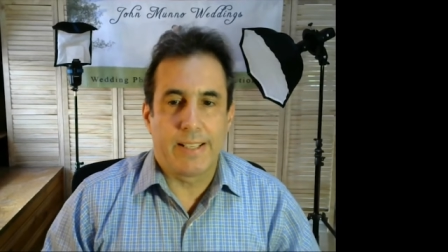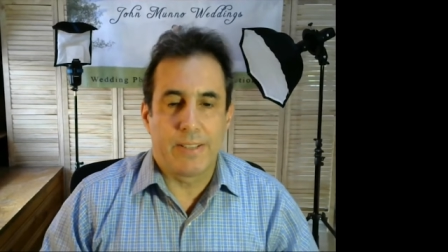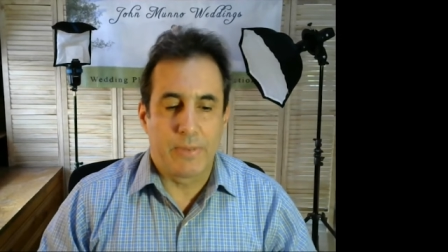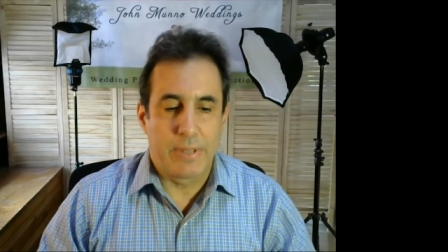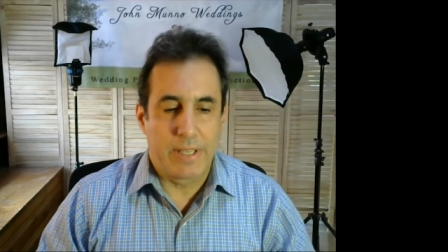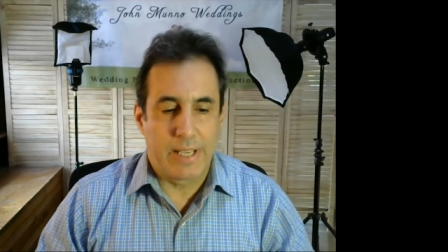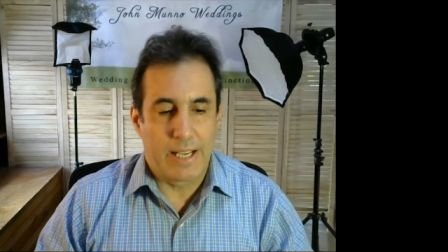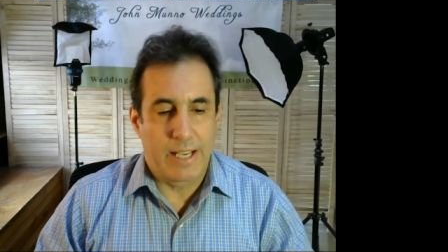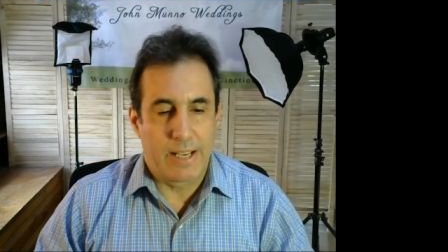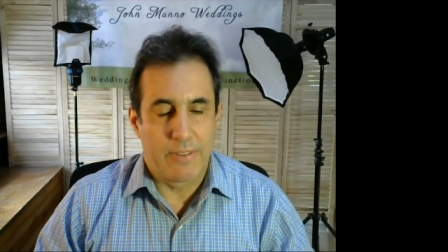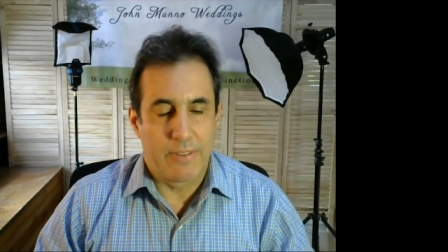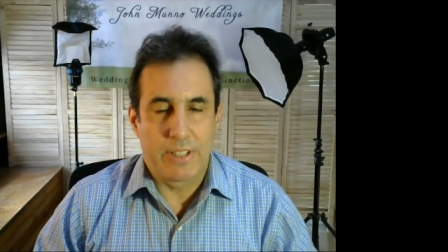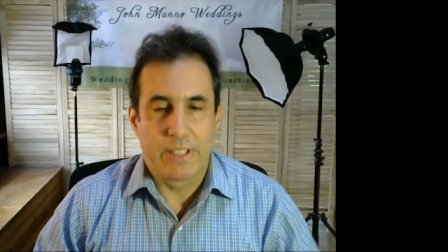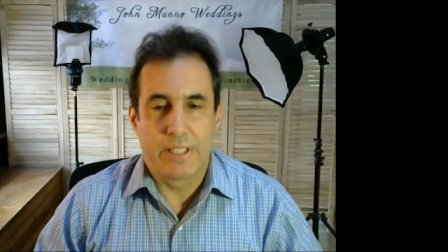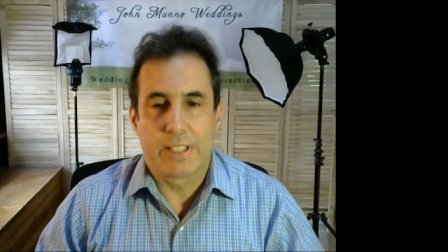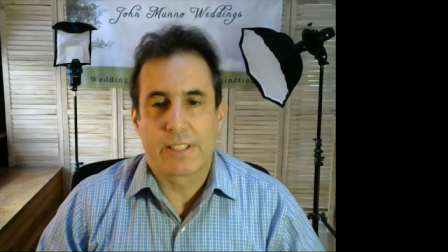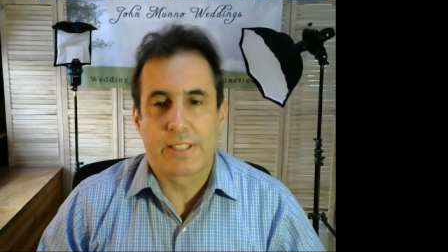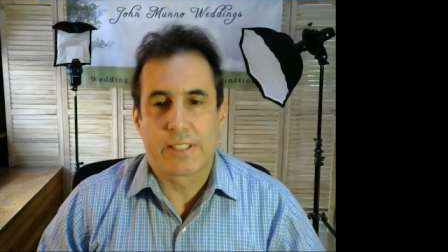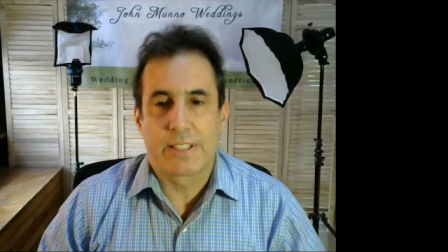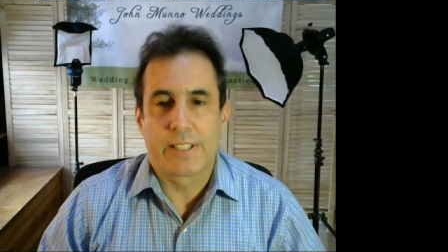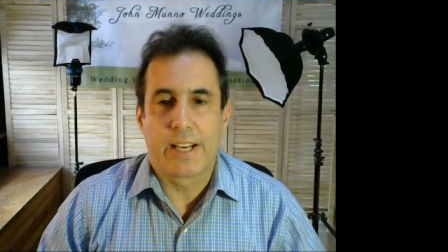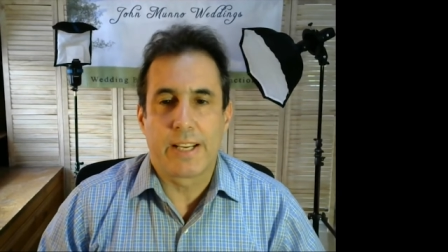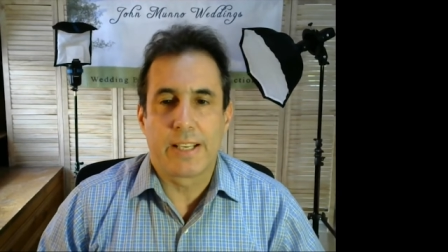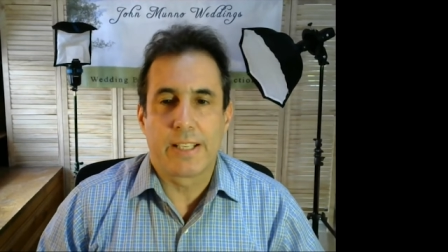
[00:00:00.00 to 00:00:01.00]
We have an
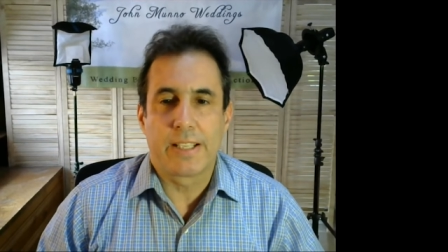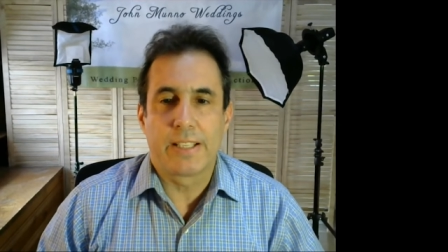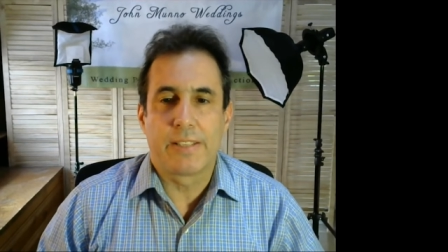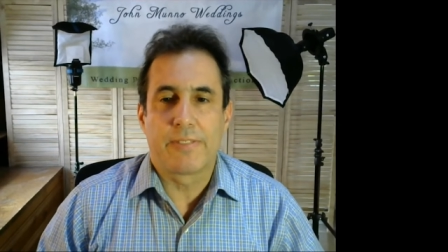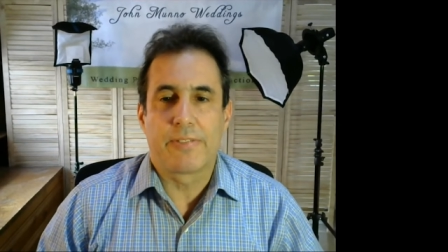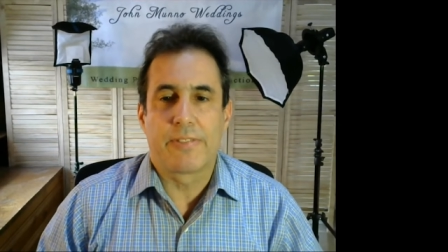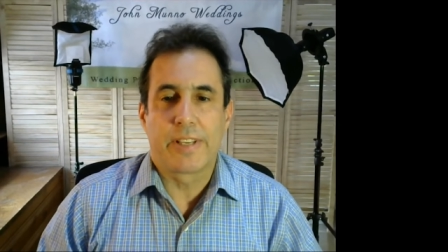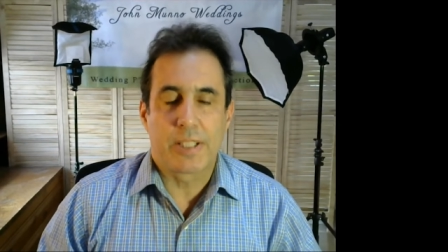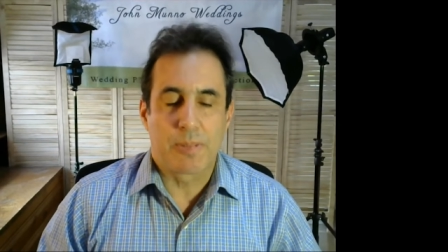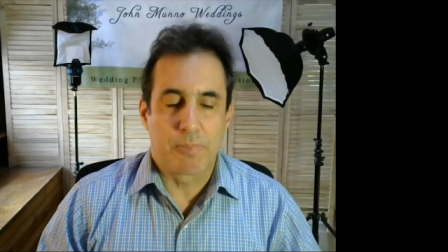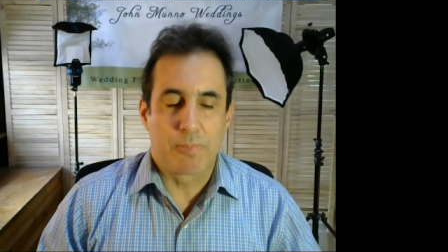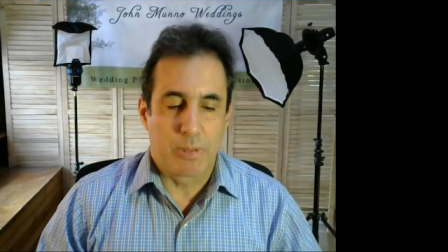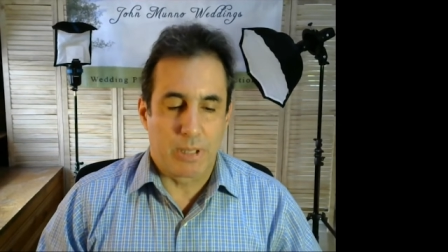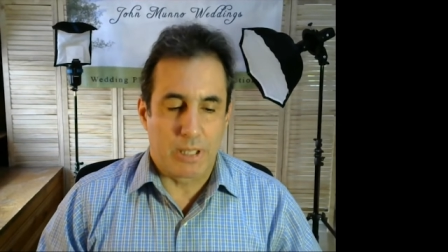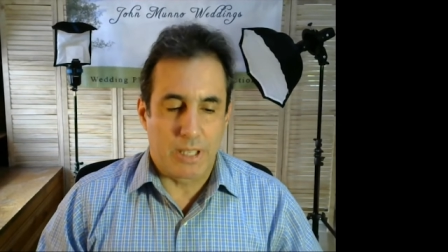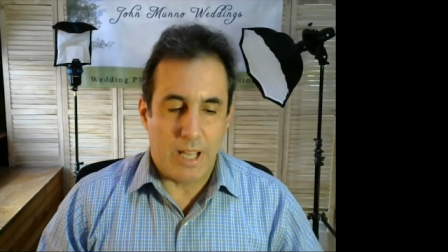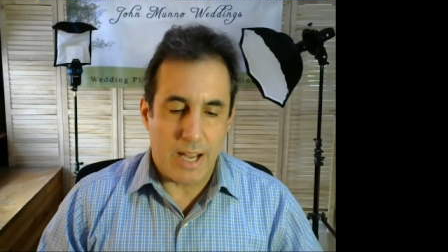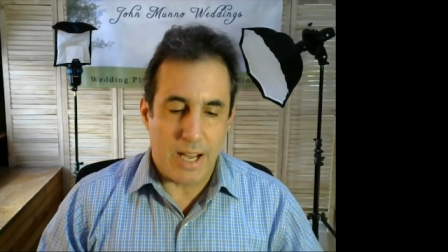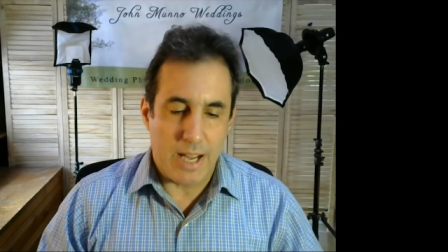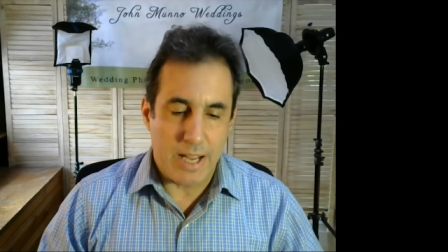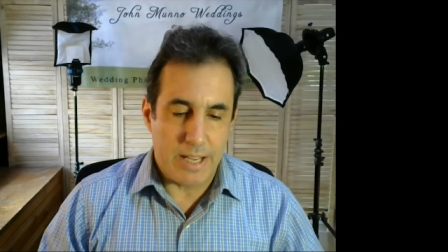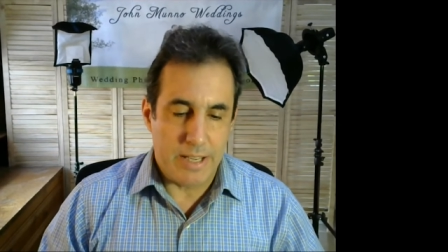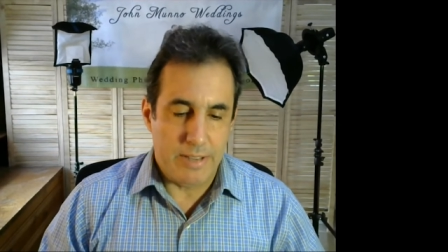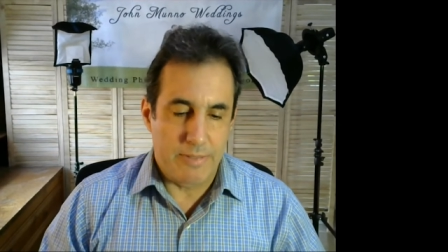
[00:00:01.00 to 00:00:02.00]
exciting Facebook
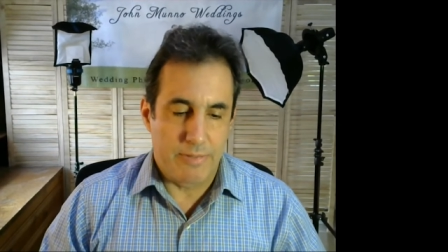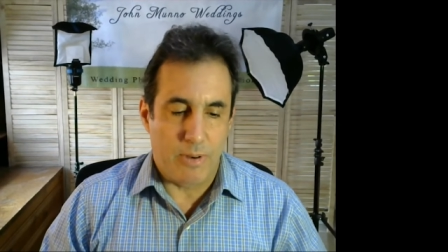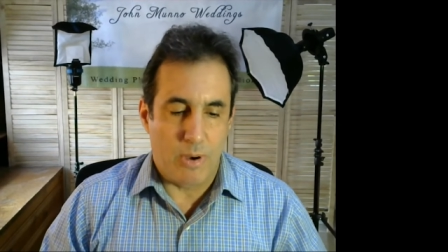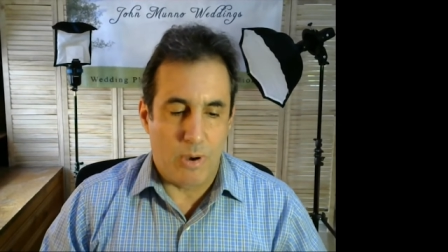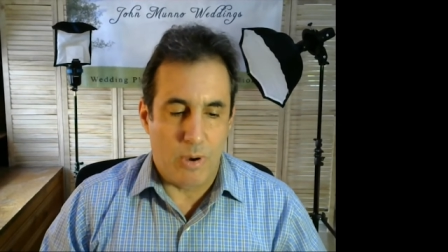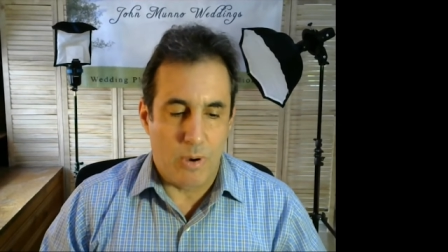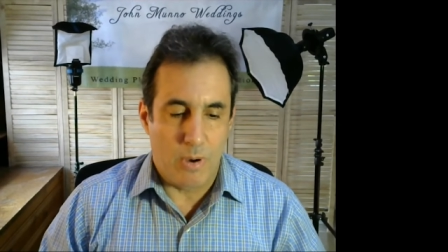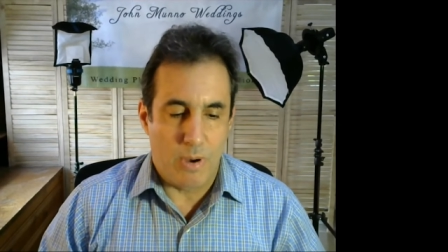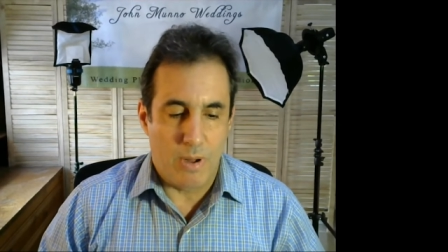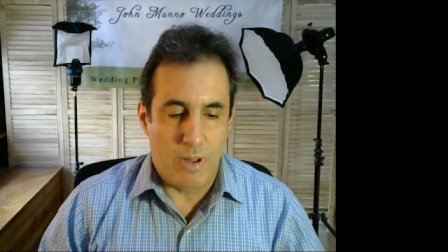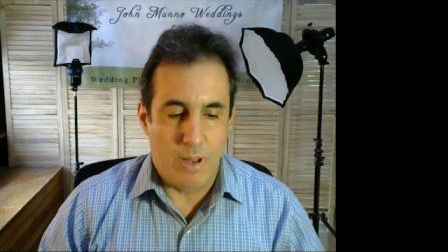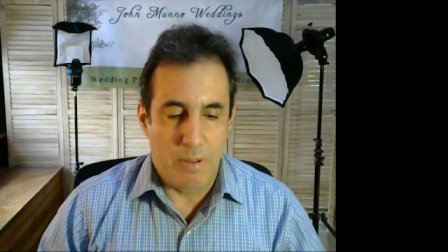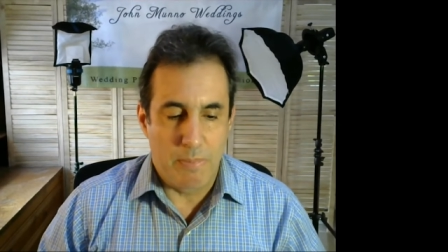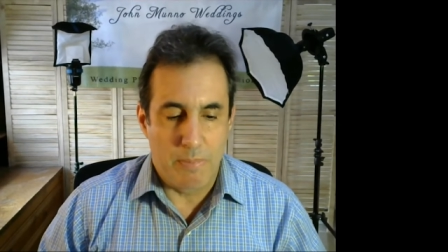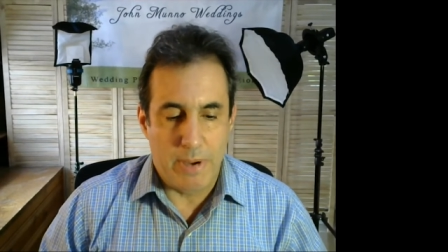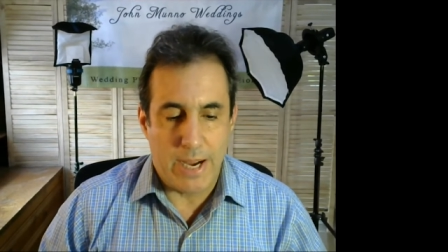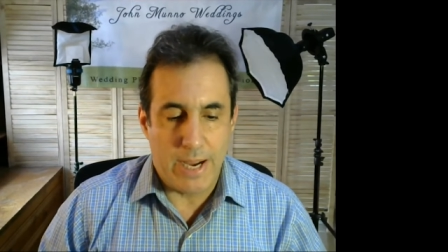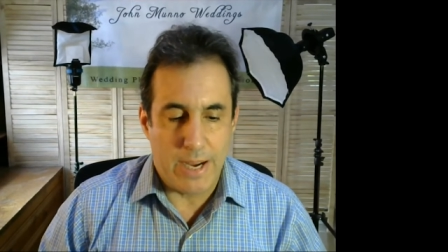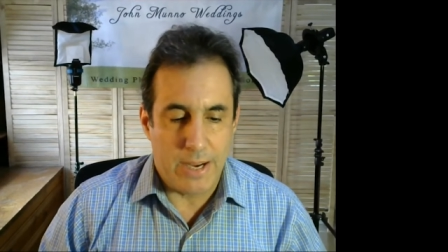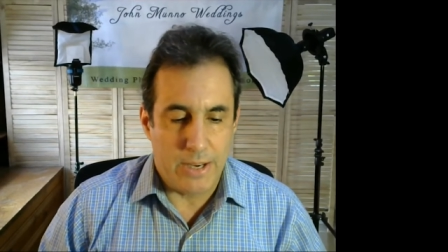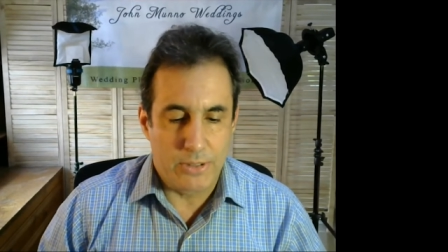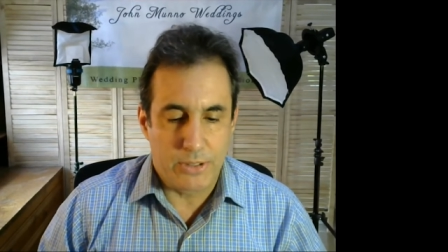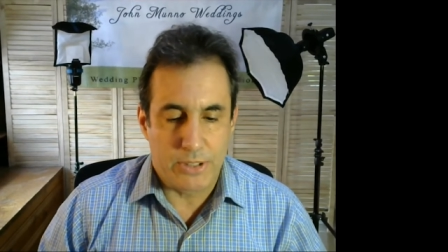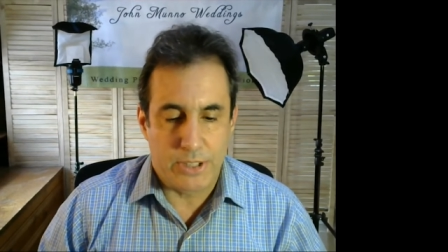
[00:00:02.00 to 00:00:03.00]
Live all
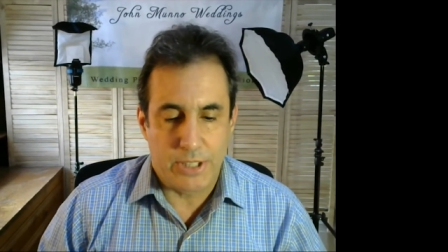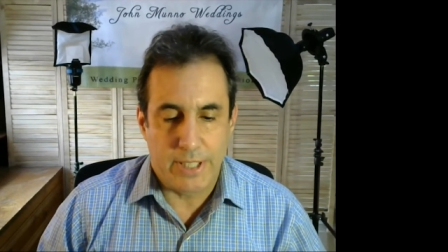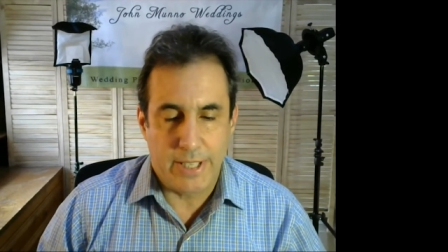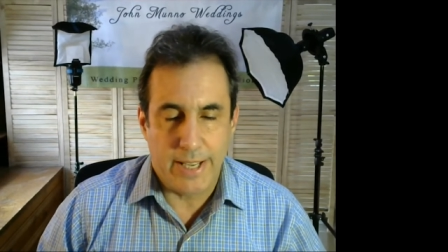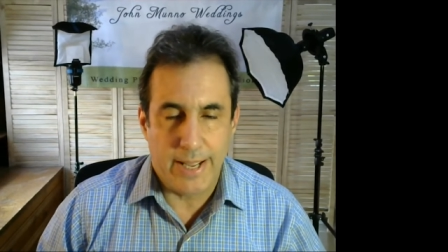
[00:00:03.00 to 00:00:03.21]
about